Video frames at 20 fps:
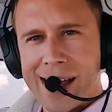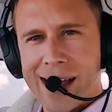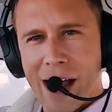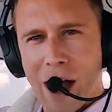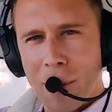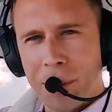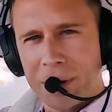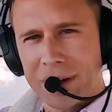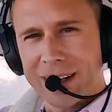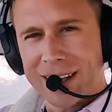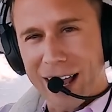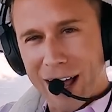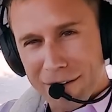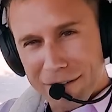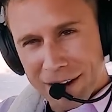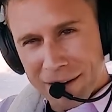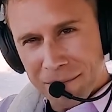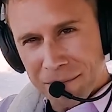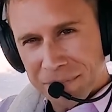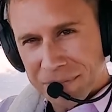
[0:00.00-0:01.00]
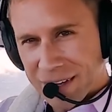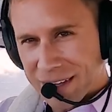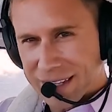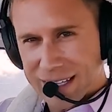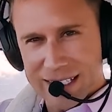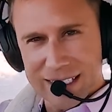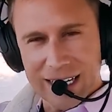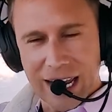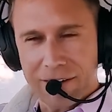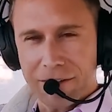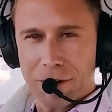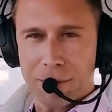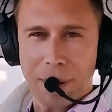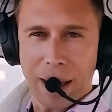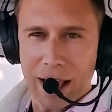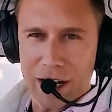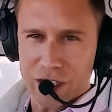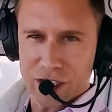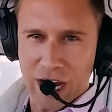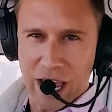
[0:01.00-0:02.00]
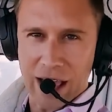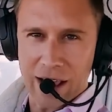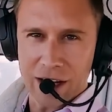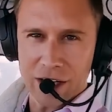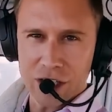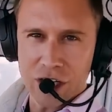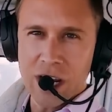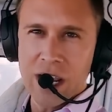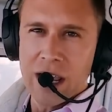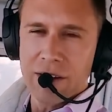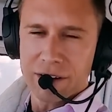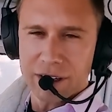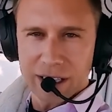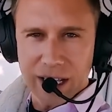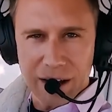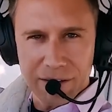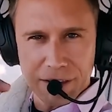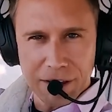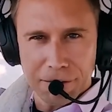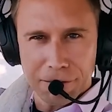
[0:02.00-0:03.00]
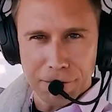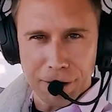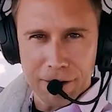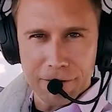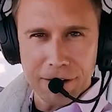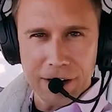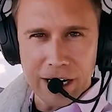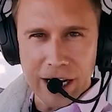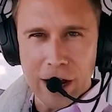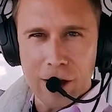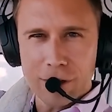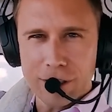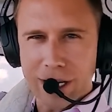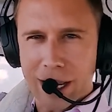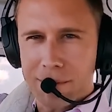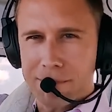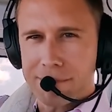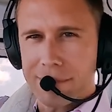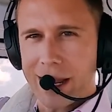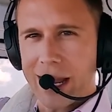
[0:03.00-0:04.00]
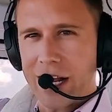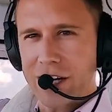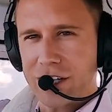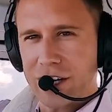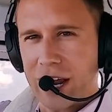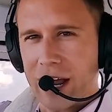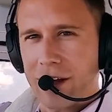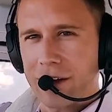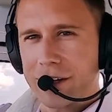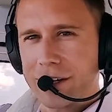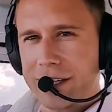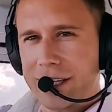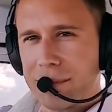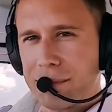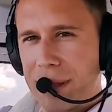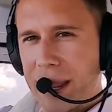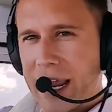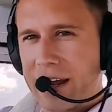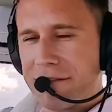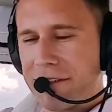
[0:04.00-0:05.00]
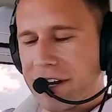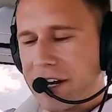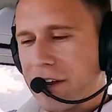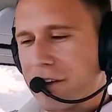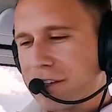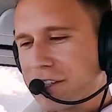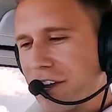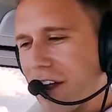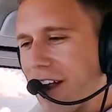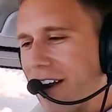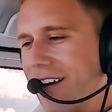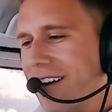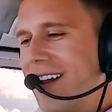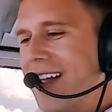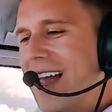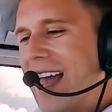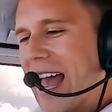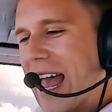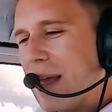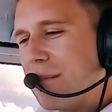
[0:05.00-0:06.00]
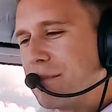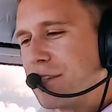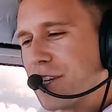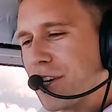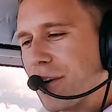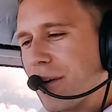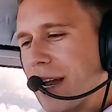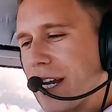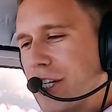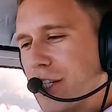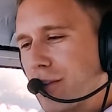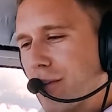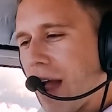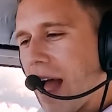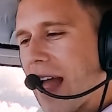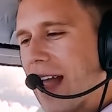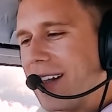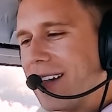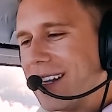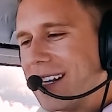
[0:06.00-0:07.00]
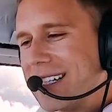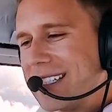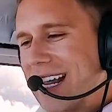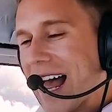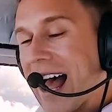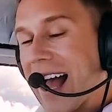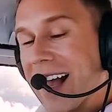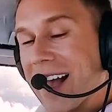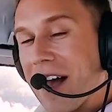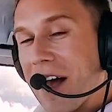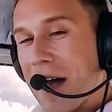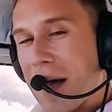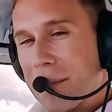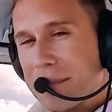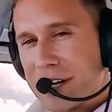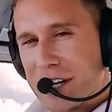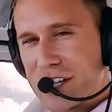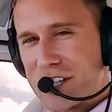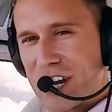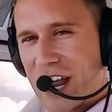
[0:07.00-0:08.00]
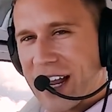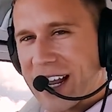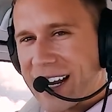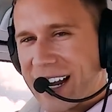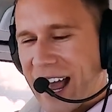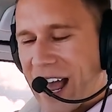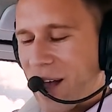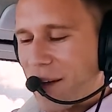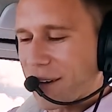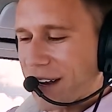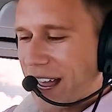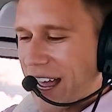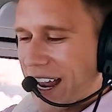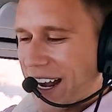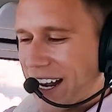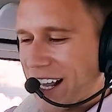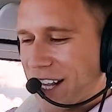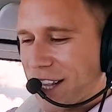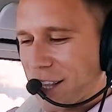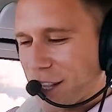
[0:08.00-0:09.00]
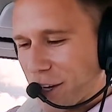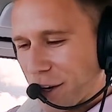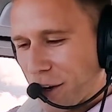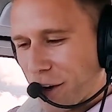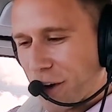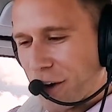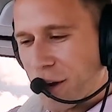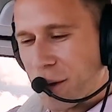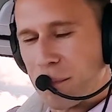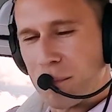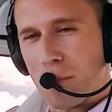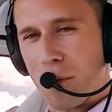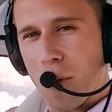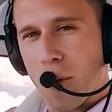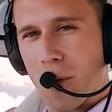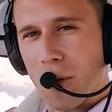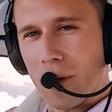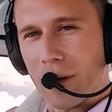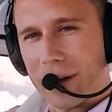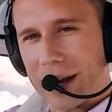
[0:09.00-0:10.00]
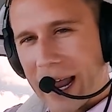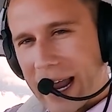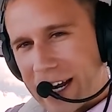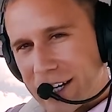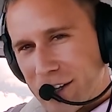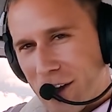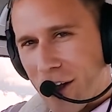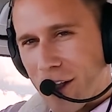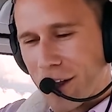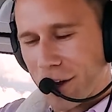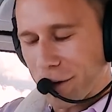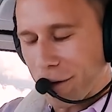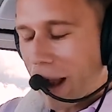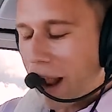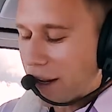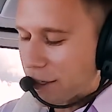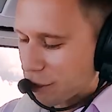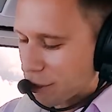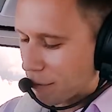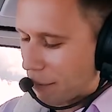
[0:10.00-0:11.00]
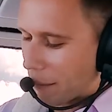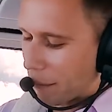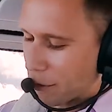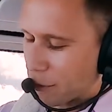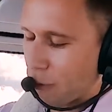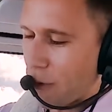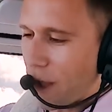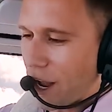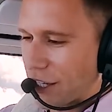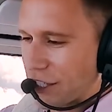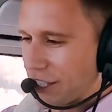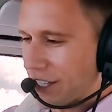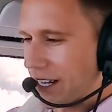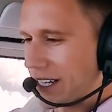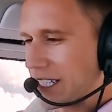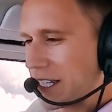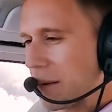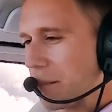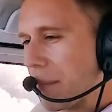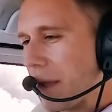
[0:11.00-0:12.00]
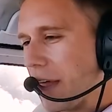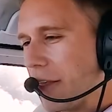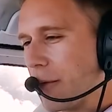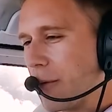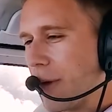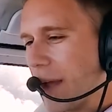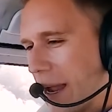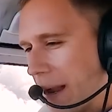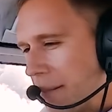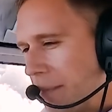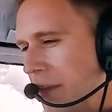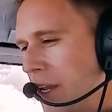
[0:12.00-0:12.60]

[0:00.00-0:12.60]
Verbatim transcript: I hope you're loving the Safer Pilot Challenge. If you love the free videos, imagine how good the paid videos are. mzeroatrial.com to check it out and learn more. Hey, to all our ground school members watching this, by the way,